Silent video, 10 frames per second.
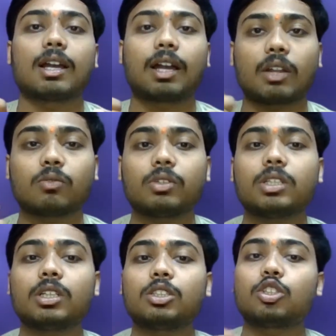
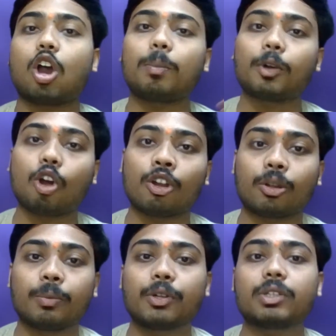convert top
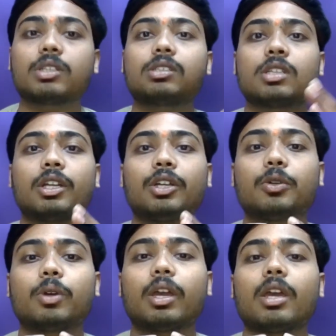contributors
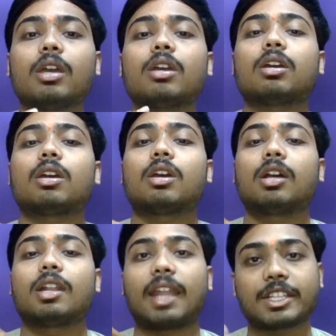into a
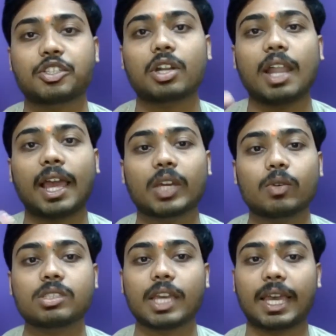natural
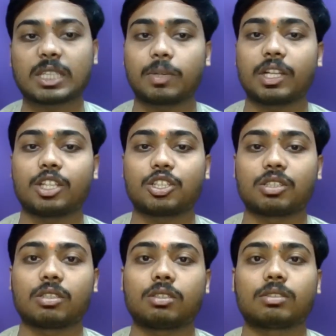language explanation.